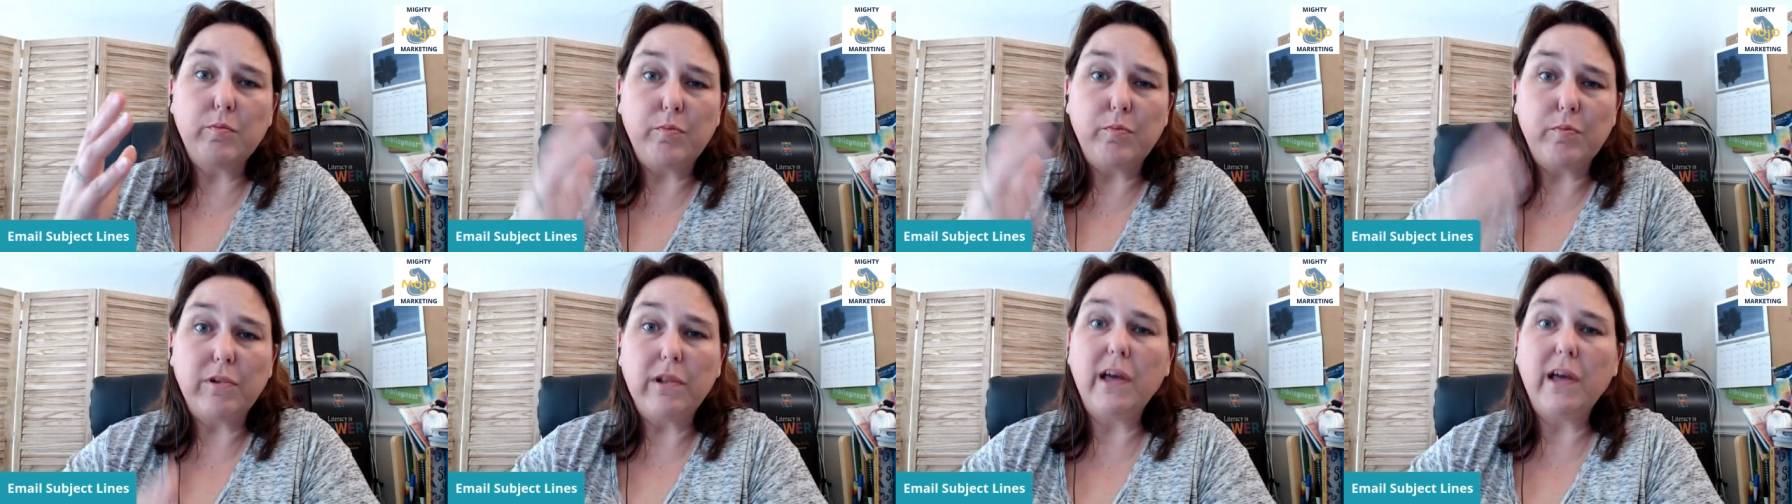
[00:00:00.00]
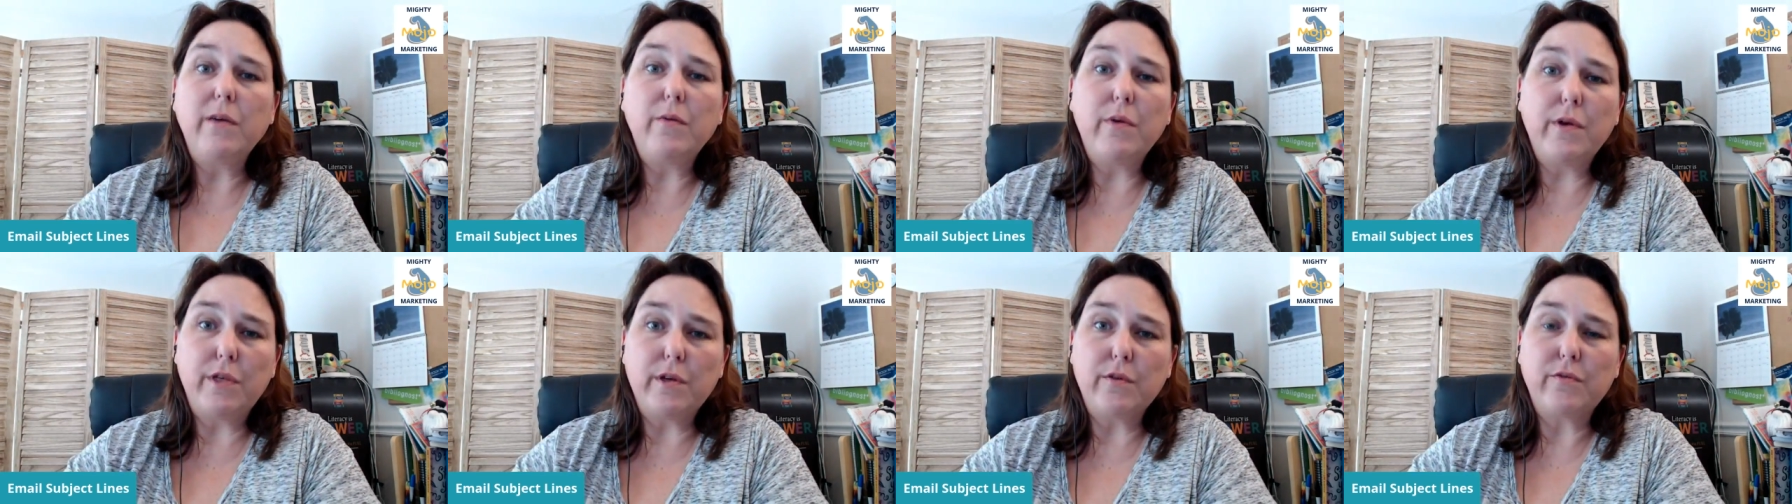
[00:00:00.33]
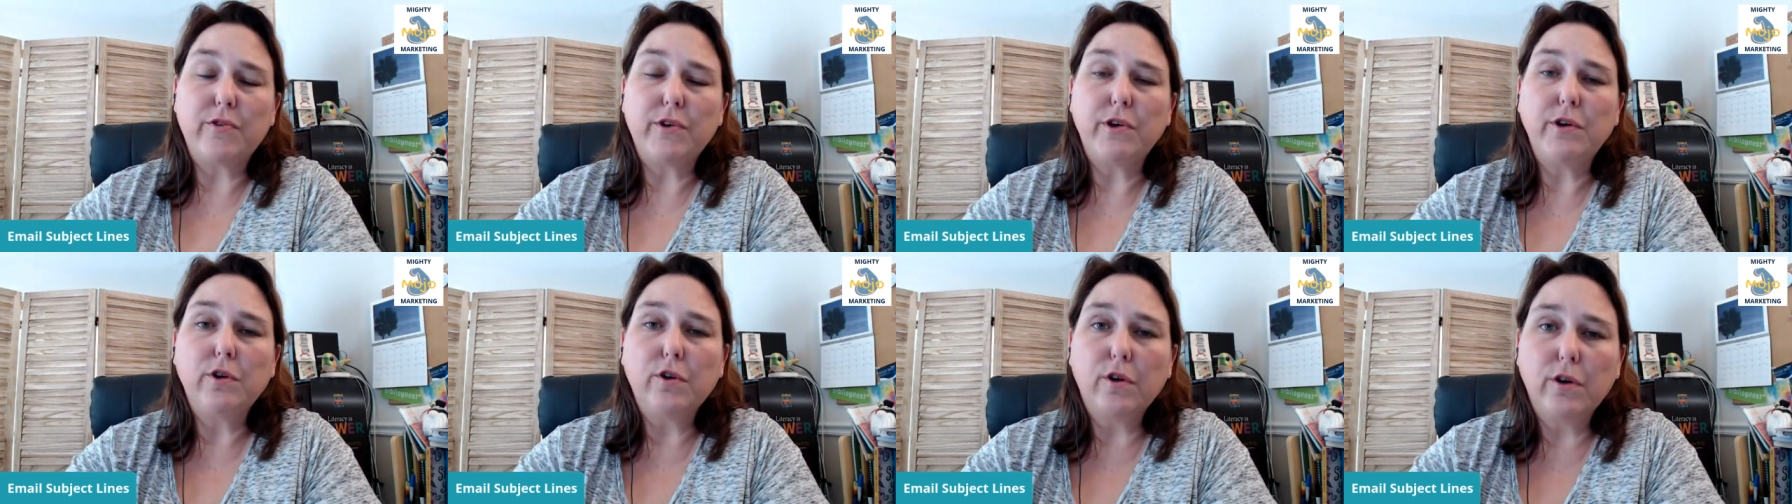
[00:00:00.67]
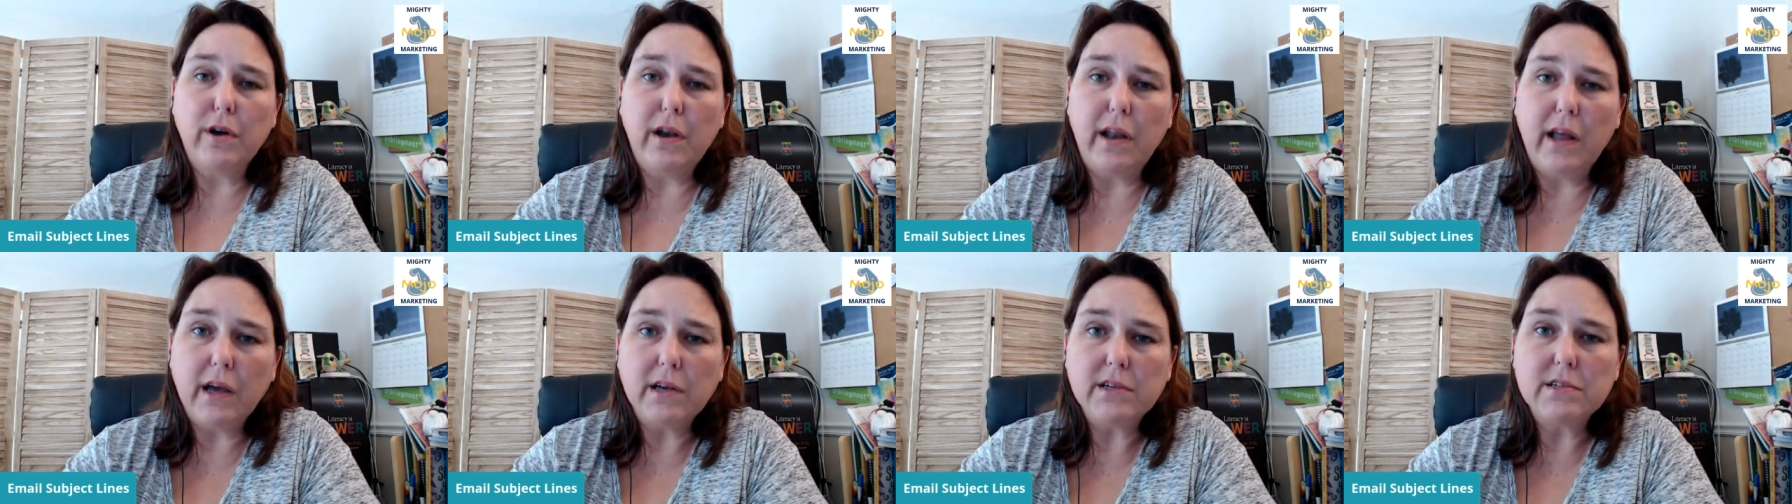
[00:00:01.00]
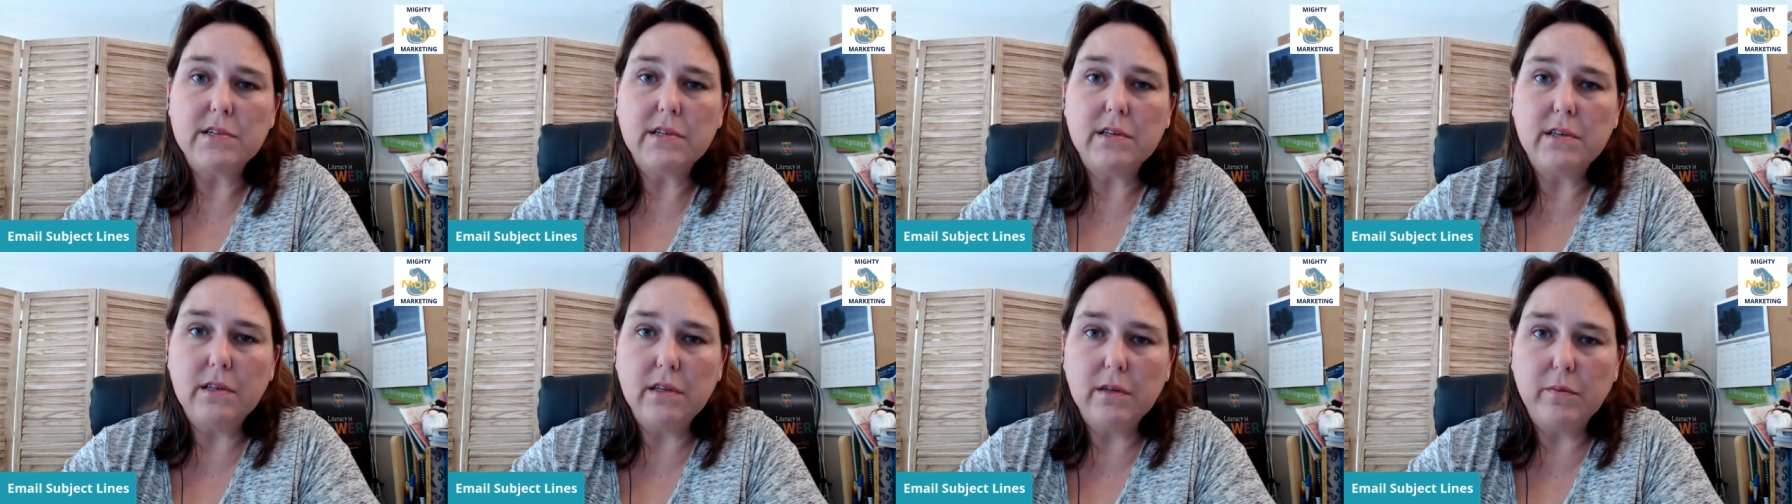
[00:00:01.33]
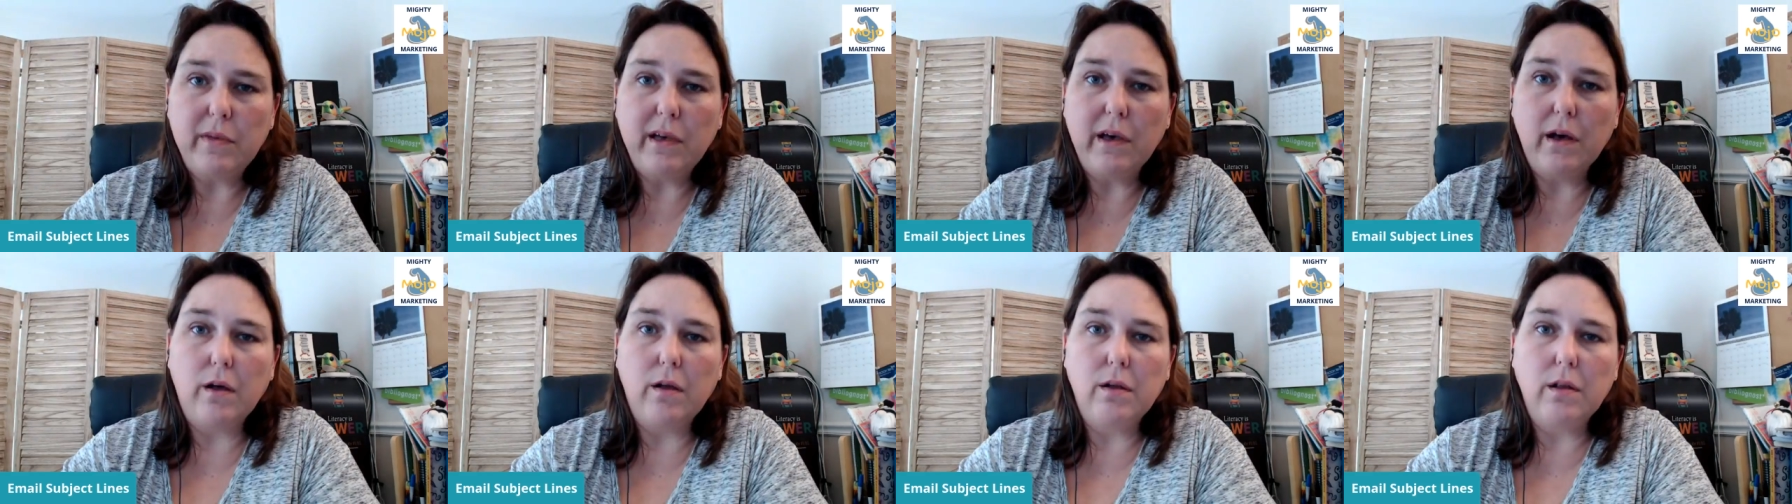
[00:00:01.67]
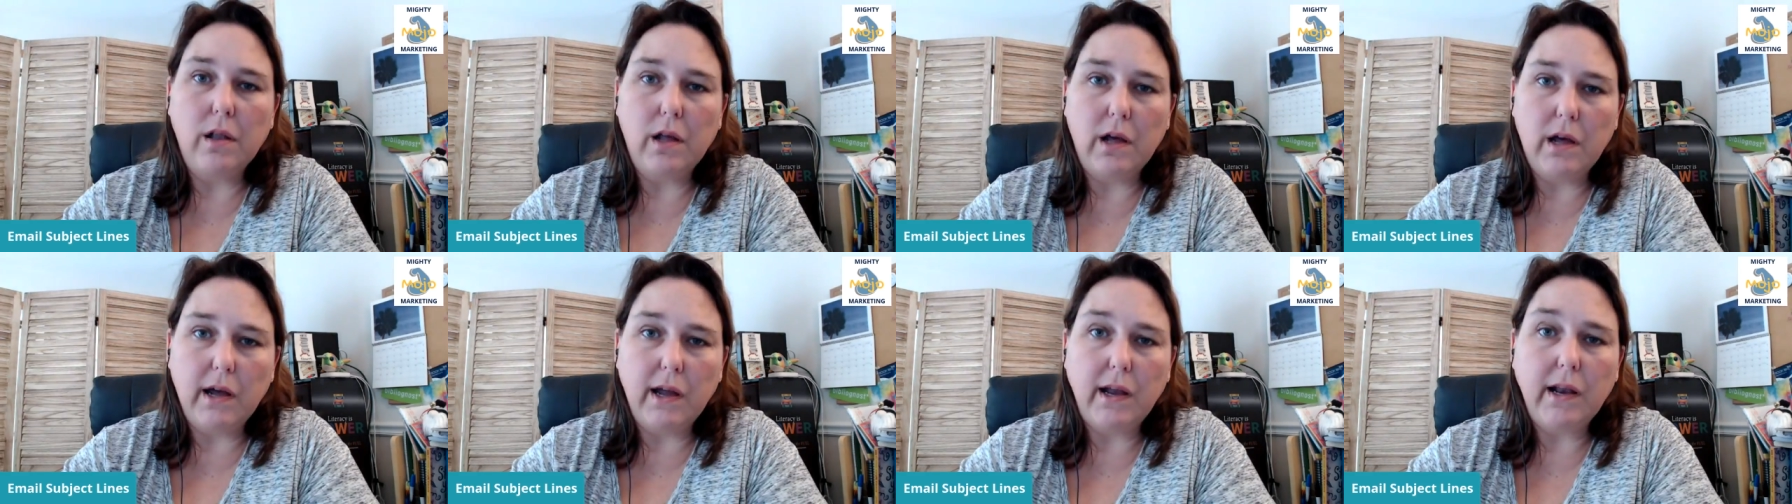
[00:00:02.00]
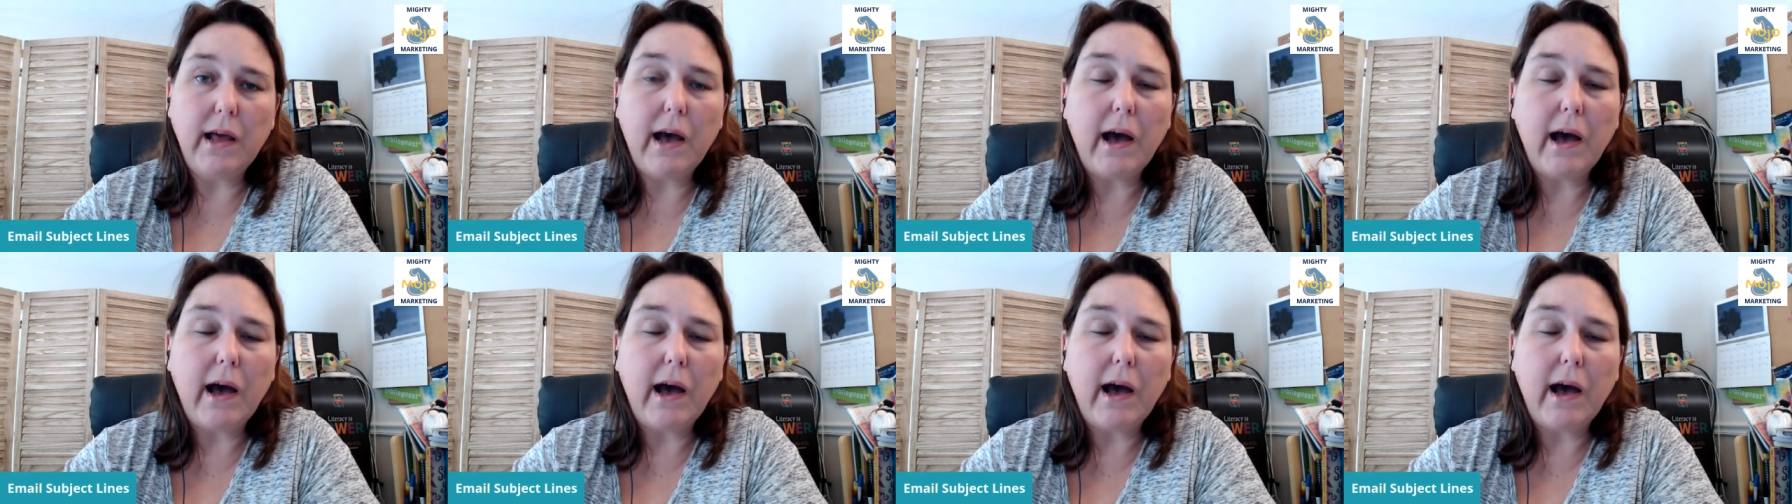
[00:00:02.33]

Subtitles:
Play with it for your next email line.